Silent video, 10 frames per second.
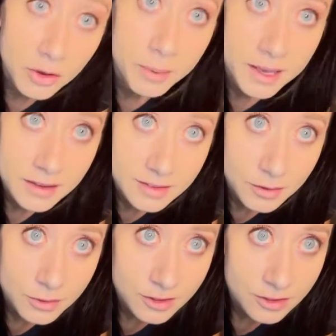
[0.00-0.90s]
because
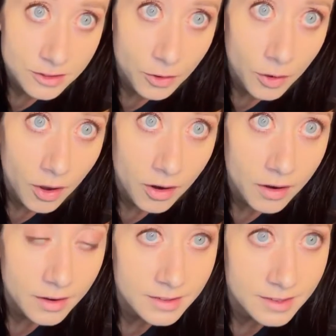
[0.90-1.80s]
it was so
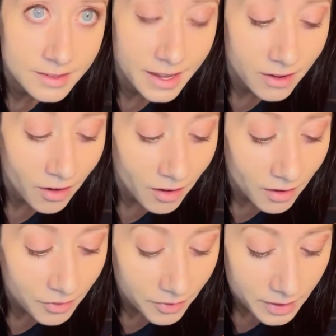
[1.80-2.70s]
hard to take
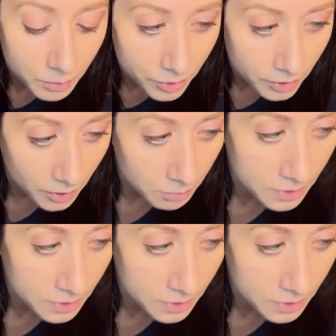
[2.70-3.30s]
off and put on, but